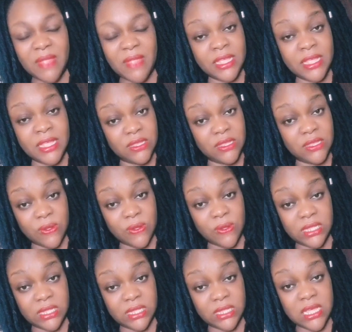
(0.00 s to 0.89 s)
Is it
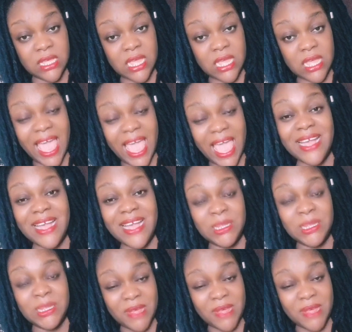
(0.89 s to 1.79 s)
not?
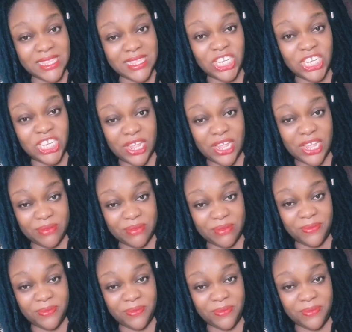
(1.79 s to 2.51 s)
Engagement chain.